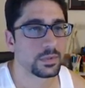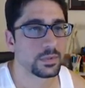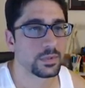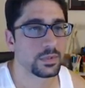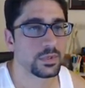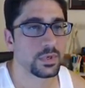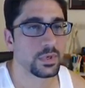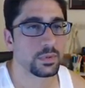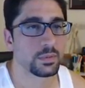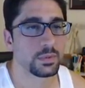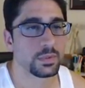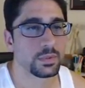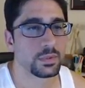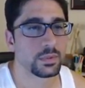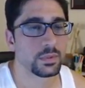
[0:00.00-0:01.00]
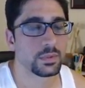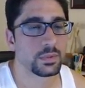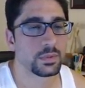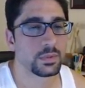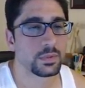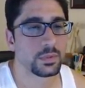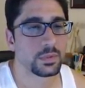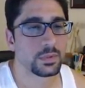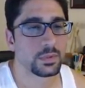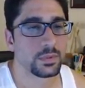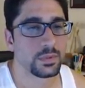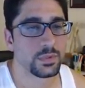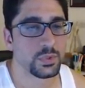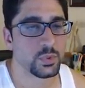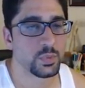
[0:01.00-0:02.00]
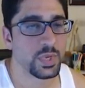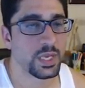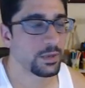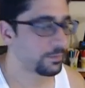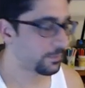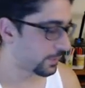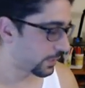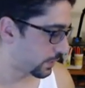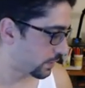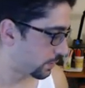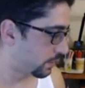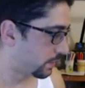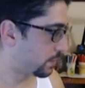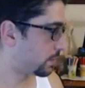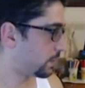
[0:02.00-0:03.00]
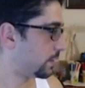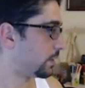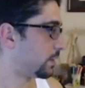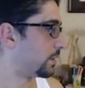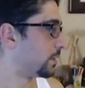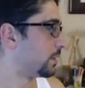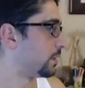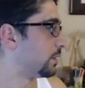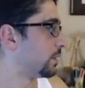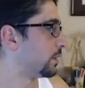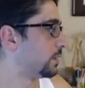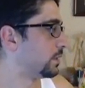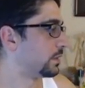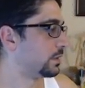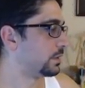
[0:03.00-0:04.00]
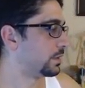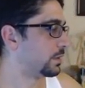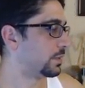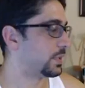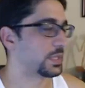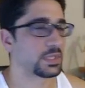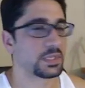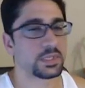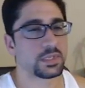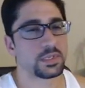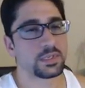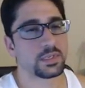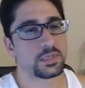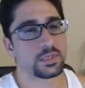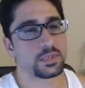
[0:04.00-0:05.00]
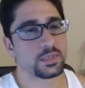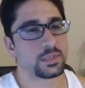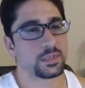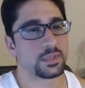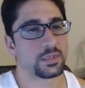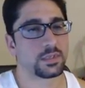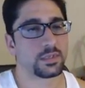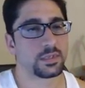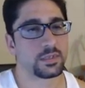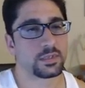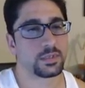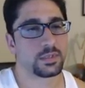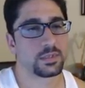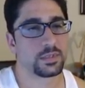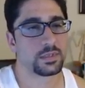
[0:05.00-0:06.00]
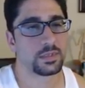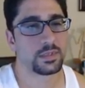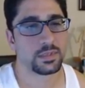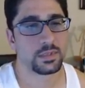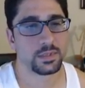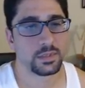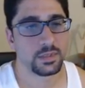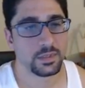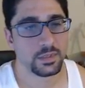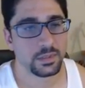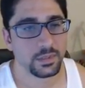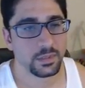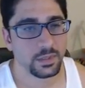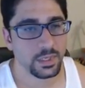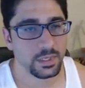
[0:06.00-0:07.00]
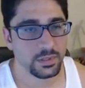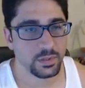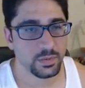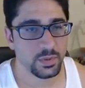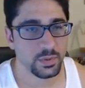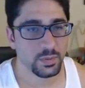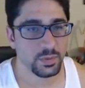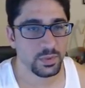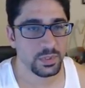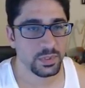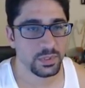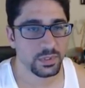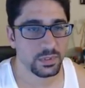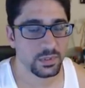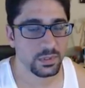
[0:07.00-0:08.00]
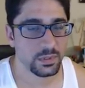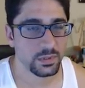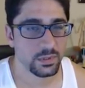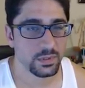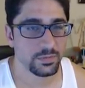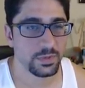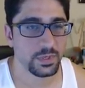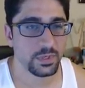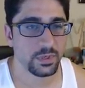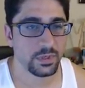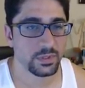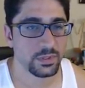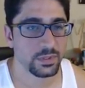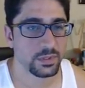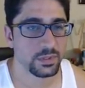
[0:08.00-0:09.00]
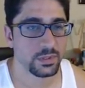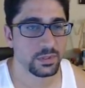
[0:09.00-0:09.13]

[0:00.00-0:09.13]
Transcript: good job. Zubat fainted. Here. Here it is. Lots of experience points. You defeated Youngster.